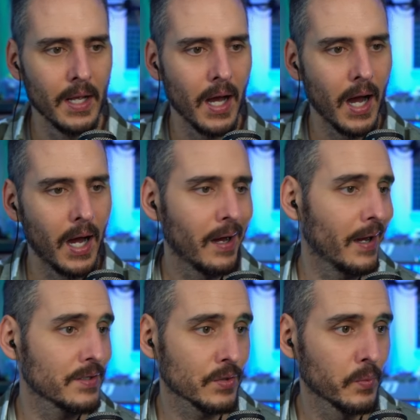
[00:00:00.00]
Uh, I
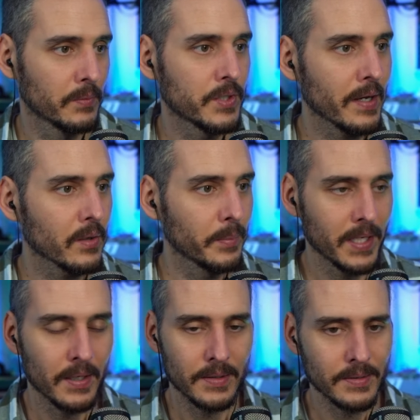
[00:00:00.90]
just went with Jekyll
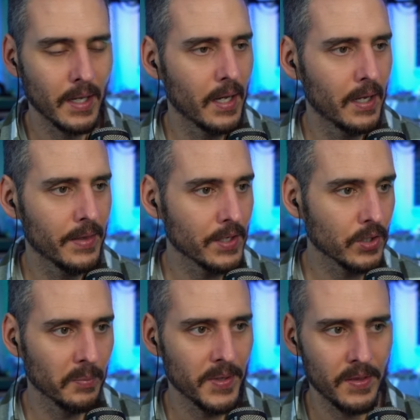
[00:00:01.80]
because uh, that
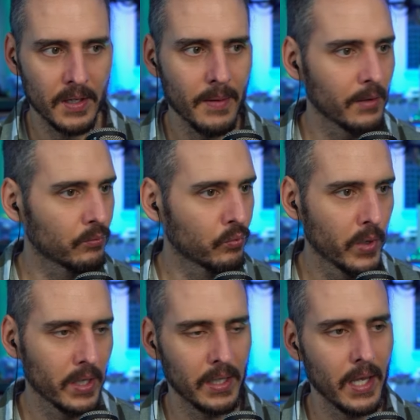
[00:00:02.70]
chirpy theme I
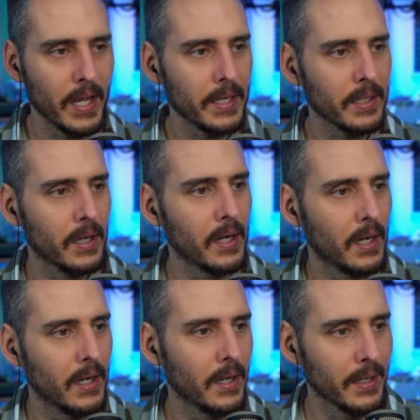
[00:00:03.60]
really like.
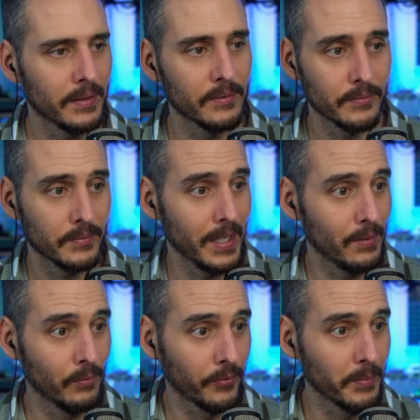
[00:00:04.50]
Uh, and
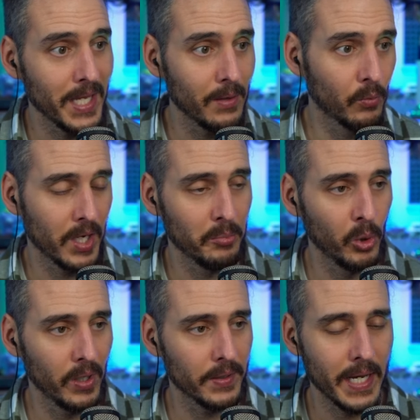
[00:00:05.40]
it, for me, what it
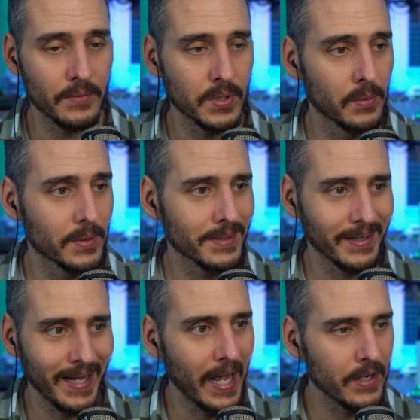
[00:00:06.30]
boiled down to was like,
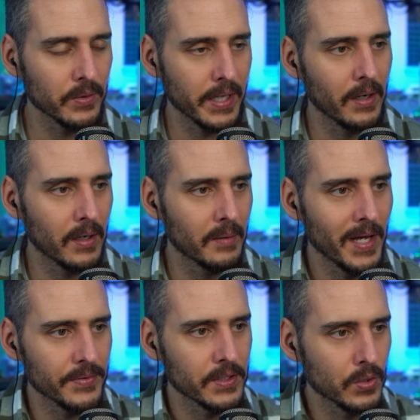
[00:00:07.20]
I don't care
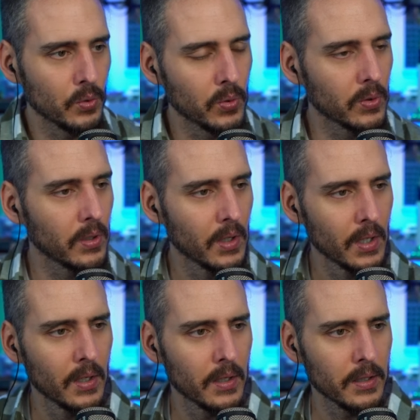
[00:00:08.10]
about the tool,
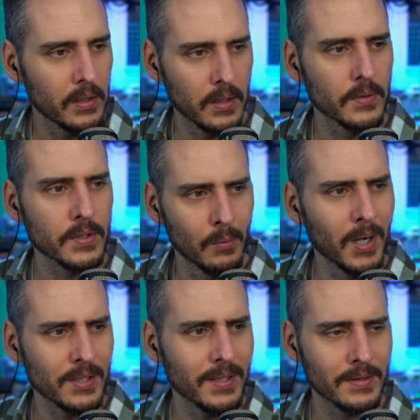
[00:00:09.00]
you know, so
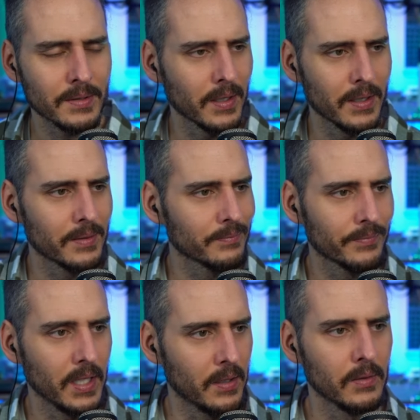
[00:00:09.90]
much that's going to,
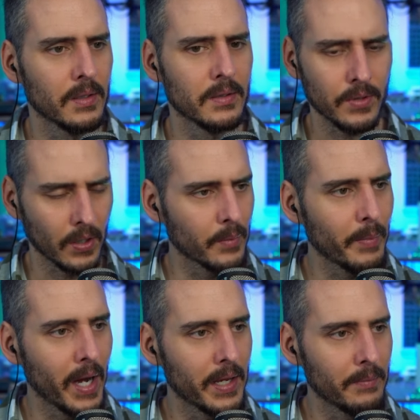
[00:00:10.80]
you know, turn
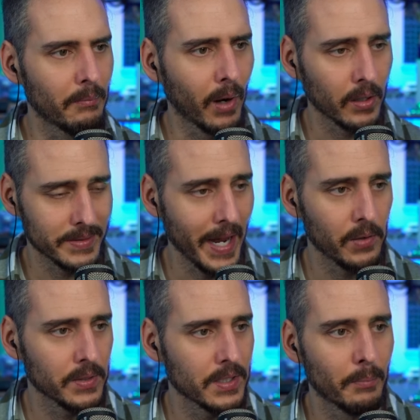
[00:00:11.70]
my mark
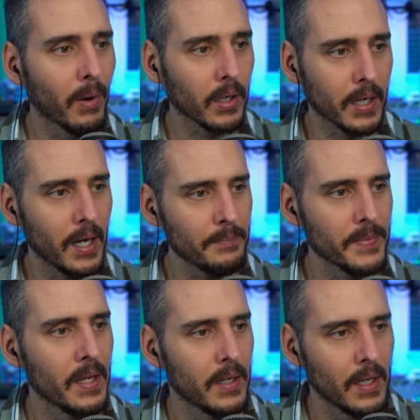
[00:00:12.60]
down into mark up.
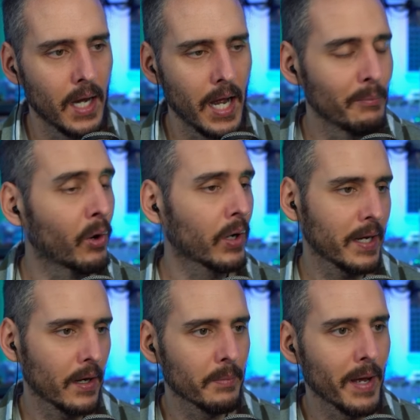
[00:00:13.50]
I more
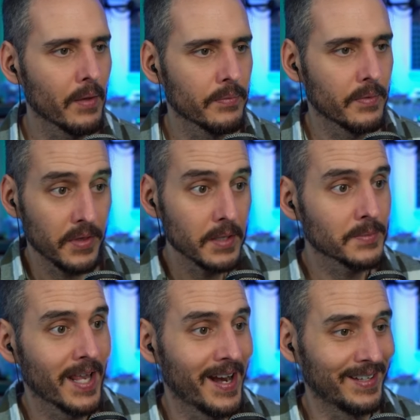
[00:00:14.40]
cared about the themes
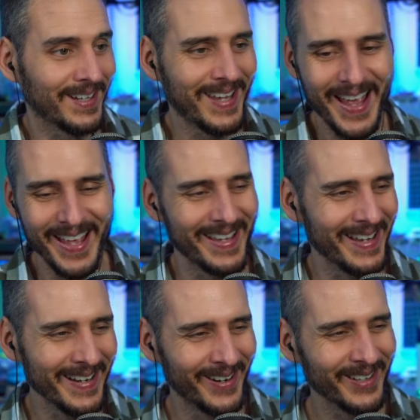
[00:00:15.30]
that I could get, you
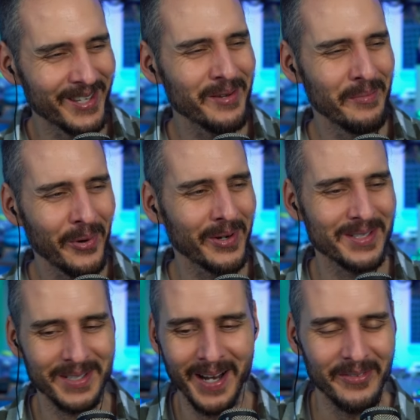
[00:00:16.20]
know, the important
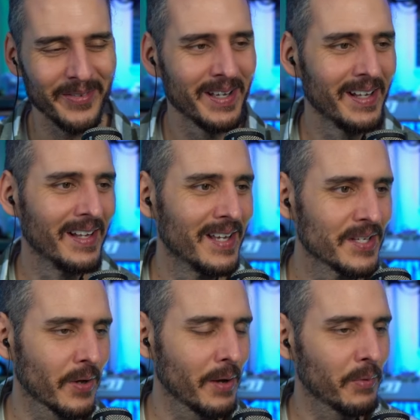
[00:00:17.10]
stuff.
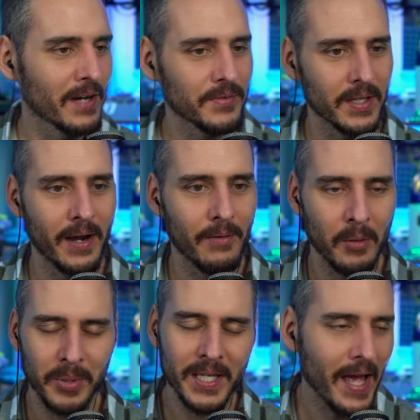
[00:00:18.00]
So I went after that route.
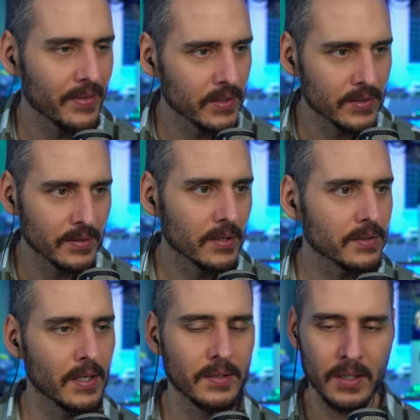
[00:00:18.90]
But yeah, there's there's
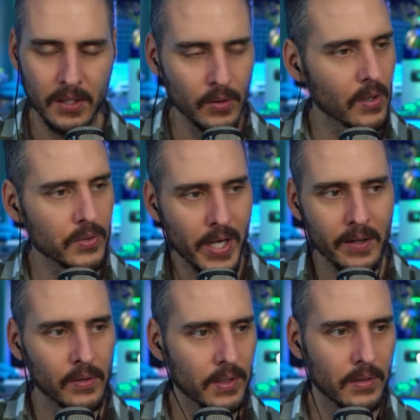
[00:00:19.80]
tons of Hugo
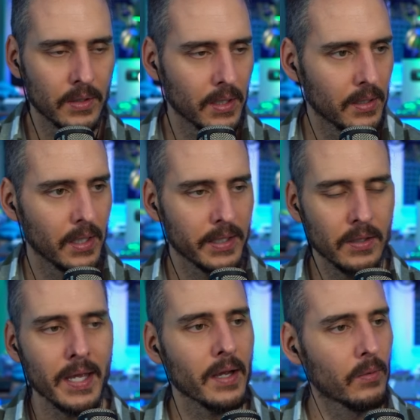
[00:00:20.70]
Jekyll, You, like you
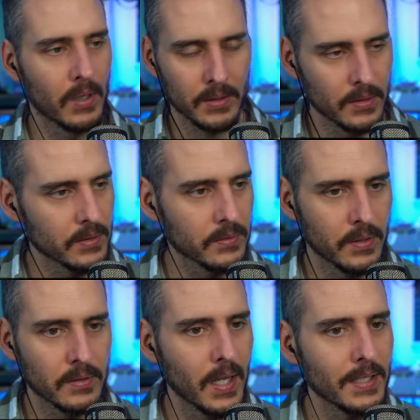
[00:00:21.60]
can't go wrong. There's
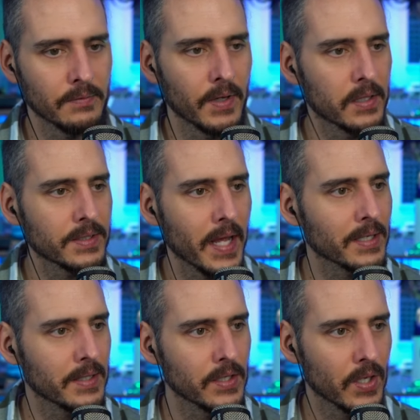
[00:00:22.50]
there's lots of other static
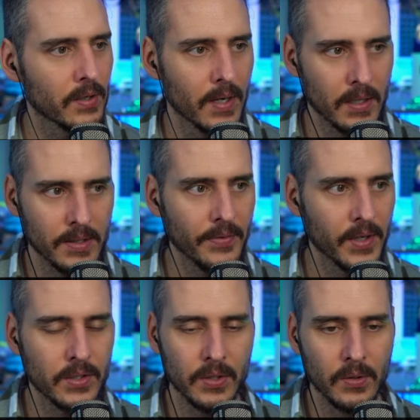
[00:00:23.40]
site generators out there
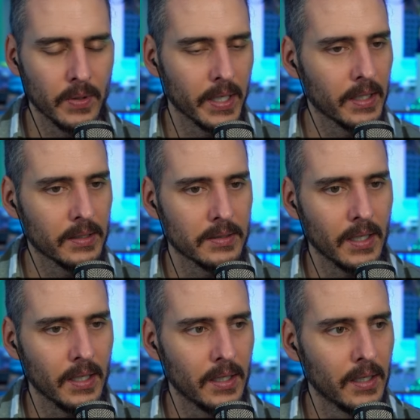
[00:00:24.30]
too, and
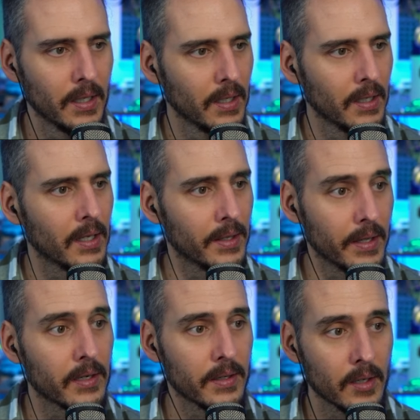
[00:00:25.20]
uh,
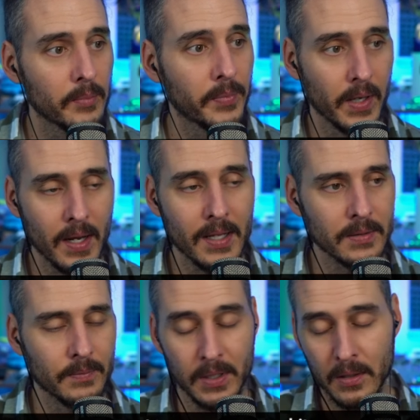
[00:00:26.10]
they're they're pretty
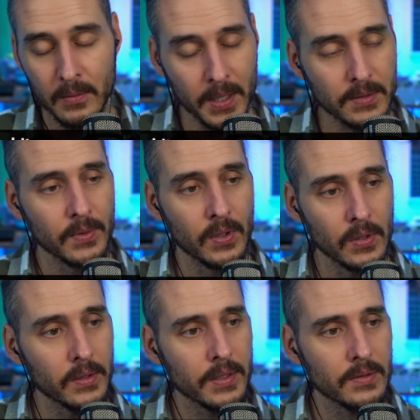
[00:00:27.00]
awesome. You can make some good
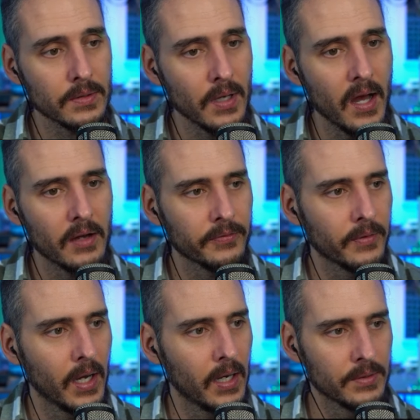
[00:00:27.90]
looking stuff
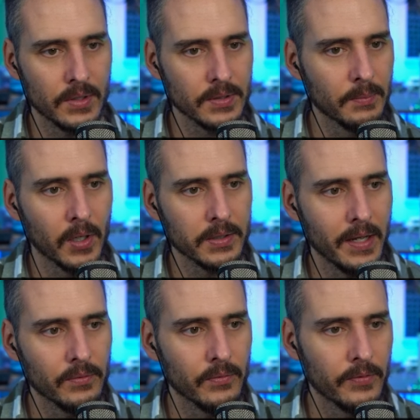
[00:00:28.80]
uh, just in Markdown
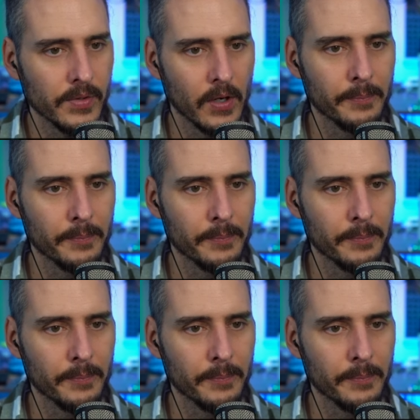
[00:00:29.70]
for sure.